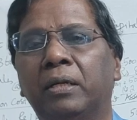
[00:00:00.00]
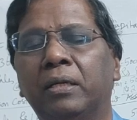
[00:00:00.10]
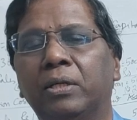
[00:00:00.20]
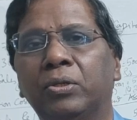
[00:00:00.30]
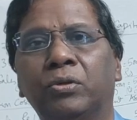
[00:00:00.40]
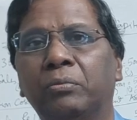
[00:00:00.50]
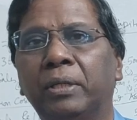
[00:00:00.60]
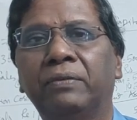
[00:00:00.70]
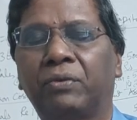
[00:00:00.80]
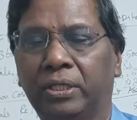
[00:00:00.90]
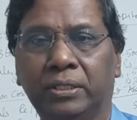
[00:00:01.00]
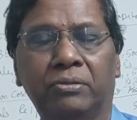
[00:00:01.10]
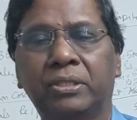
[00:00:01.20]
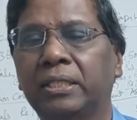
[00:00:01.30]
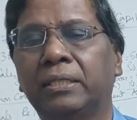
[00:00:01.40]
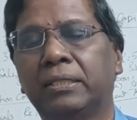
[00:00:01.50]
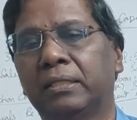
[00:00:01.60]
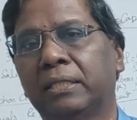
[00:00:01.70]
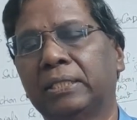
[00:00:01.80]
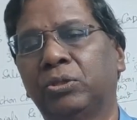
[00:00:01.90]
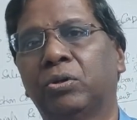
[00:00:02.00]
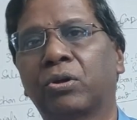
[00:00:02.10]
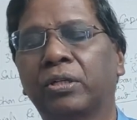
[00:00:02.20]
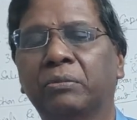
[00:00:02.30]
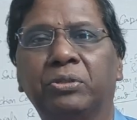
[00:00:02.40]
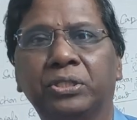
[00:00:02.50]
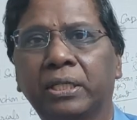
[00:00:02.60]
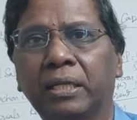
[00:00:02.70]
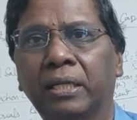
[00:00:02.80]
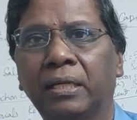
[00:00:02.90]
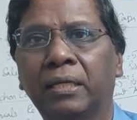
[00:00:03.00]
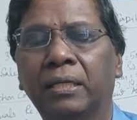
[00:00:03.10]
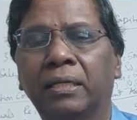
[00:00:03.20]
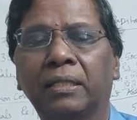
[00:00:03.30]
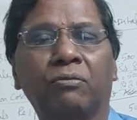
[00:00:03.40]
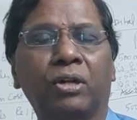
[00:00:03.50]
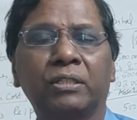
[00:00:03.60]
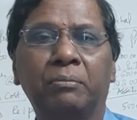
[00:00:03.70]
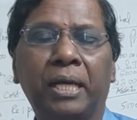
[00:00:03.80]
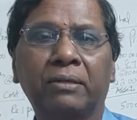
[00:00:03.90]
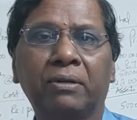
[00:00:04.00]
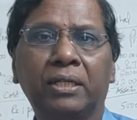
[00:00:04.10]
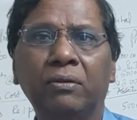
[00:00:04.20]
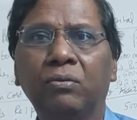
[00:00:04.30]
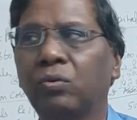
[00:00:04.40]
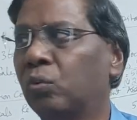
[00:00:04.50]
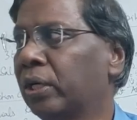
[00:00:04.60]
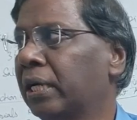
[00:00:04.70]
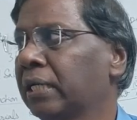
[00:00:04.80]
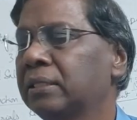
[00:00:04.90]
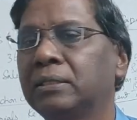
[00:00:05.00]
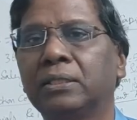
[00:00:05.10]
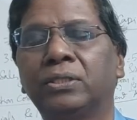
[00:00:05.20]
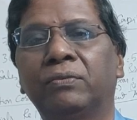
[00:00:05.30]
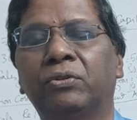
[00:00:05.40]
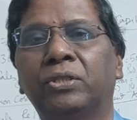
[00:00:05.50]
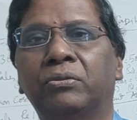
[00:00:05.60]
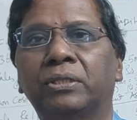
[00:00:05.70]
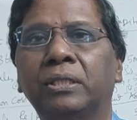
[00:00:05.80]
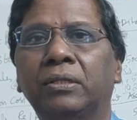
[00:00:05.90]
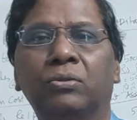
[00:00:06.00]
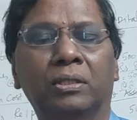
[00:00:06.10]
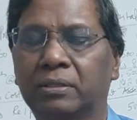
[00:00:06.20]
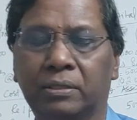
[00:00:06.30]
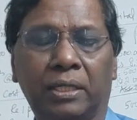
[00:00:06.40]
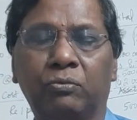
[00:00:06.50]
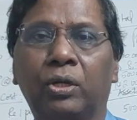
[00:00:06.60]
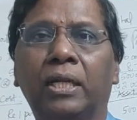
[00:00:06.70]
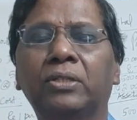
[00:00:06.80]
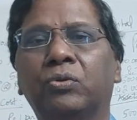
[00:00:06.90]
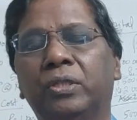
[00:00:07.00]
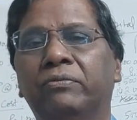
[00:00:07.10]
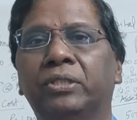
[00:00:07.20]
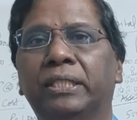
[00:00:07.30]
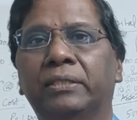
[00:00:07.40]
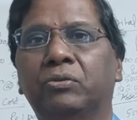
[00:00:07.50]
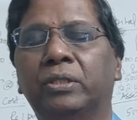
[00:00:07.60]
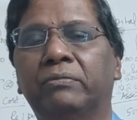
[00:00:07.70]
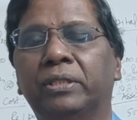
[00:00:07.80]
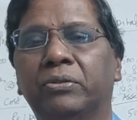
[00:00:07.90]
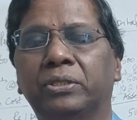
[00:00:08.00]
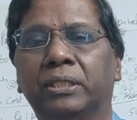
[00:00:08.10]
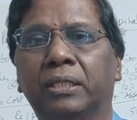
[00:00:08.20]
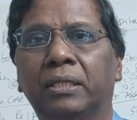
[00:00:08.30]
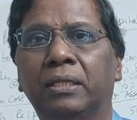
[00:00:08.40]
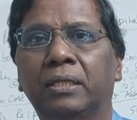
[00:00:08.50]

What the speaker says: have to bring 40,000 in as your contribution. Then what the bank will give? 1,64,000. Sorry, 1,24,000.